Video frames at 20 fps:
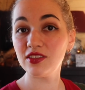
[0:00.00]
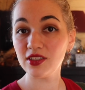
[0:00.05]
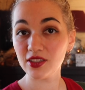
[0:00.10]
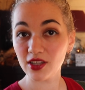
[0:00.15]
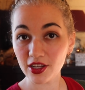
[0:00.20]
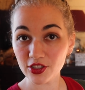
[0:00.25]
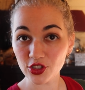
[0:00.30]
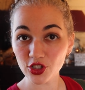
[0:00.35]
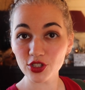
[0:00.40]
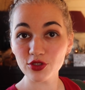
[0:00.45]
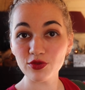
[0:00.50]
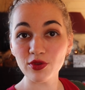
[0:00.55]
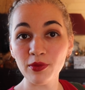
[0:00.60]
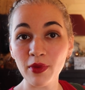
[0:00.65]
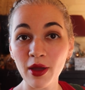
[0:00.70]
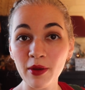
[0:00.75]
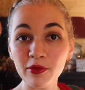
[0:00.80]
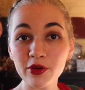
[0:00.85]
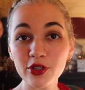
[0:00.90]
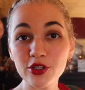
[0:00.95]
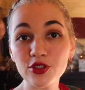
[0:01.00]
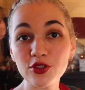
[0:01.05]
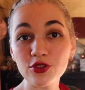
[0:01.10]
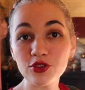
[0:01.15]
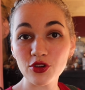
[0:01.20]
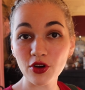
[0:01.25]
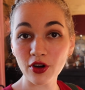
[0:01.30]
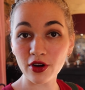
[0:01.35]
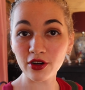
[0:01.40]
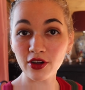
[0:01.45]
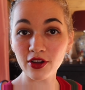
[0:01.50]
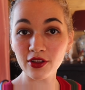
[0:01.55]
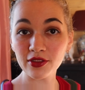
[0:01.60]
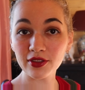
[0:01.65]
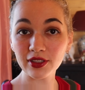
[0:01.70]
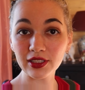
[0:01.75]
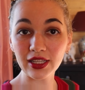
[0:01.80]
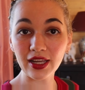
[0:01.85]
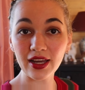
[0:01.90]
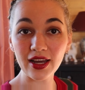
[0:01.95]
Did I just remember to turn on
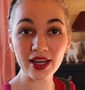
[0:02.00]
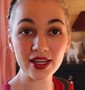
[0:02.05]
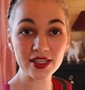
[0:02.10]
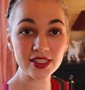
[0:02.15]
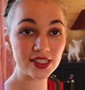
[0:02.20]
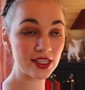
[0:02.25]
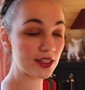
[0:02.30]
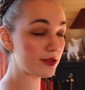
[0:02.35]
the lights